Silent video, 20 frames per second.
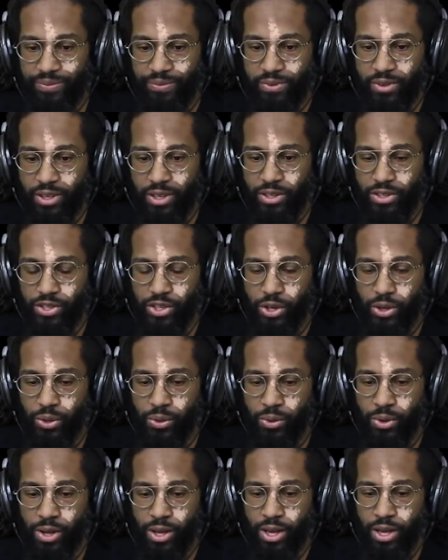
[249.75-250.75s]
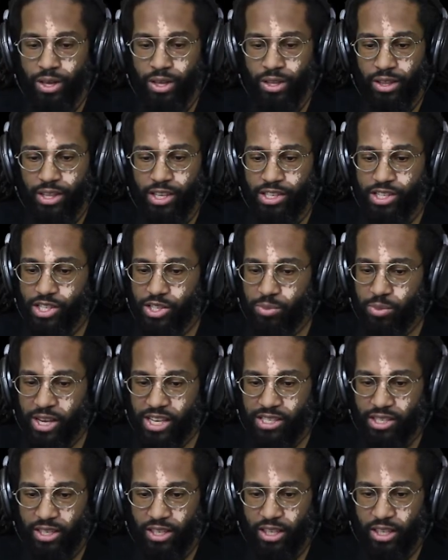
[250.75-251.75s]
So this has
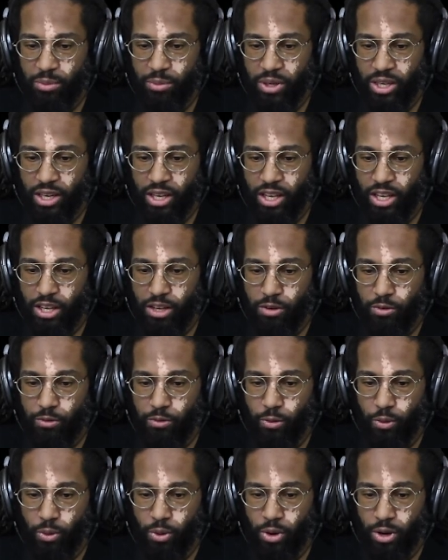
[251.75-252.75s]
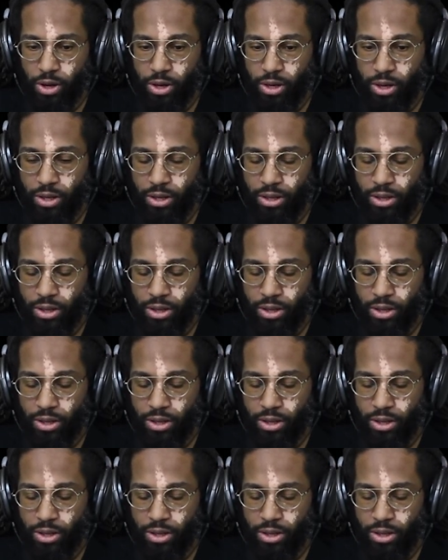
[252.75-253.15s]
basically been it for